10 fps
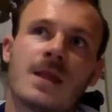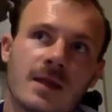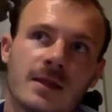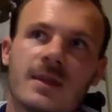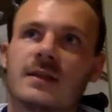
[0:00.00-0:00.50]

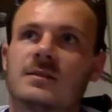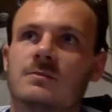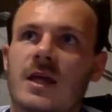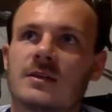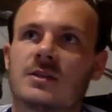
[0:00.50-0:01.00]
there's some
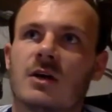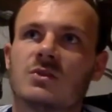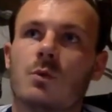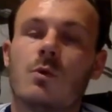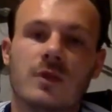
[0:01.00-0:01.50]
things that Chelsea
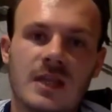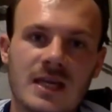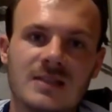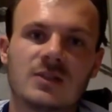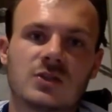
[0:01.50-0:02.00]
will
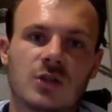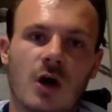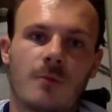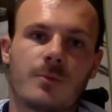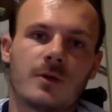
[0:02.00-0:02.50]
need to
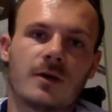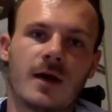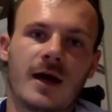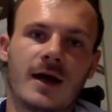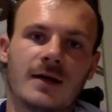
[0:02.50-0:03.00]
stop,
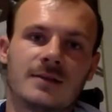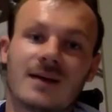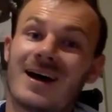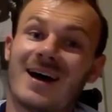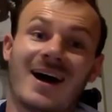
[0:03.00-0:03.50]
and
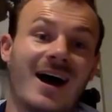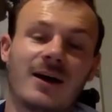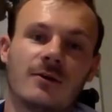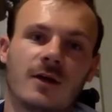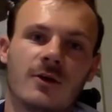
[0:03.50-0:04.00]
I
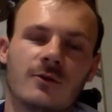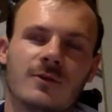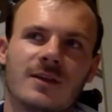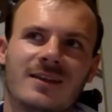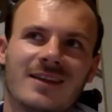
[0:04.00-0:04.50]
don't know
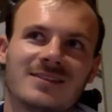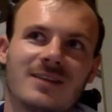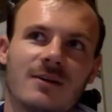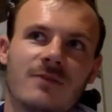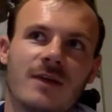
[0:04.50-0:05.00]

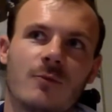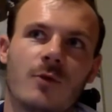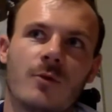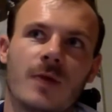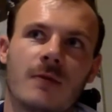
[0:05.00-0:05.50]
necessarily if they
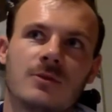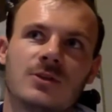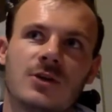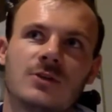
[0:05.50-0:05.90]
will be able to.